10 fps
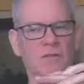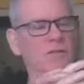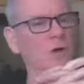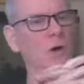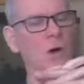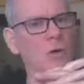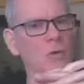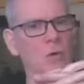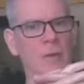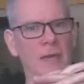all
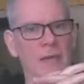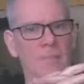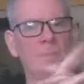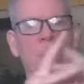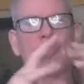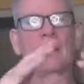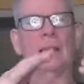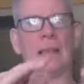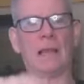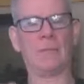who obey him.
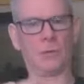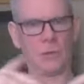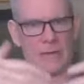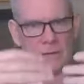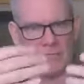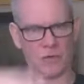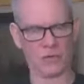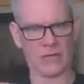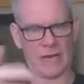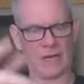Let me read
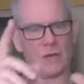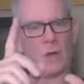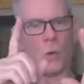verse 8